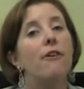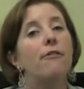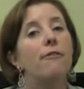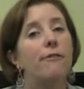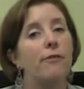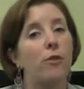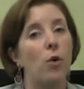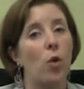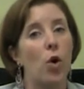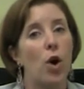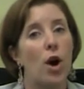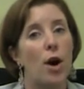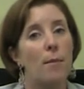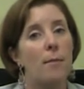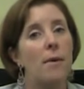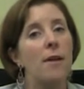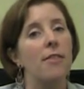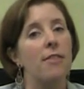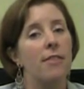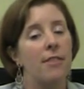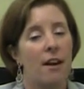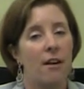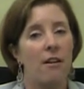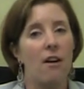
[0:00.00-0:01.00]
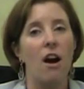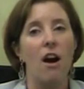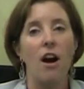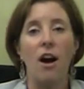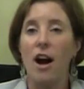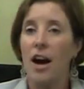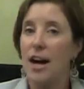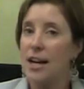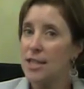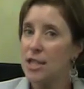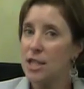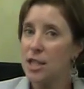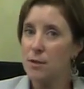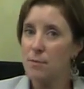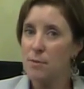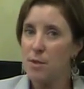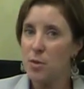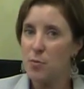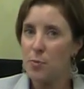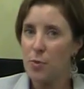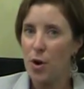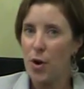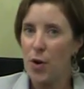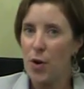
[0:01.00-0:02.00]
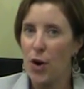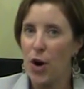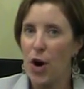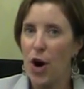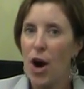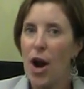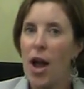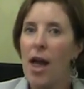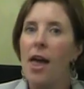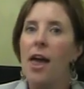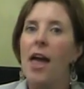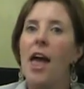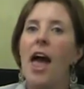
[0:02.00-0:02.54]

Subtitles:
form. They're our customs broker.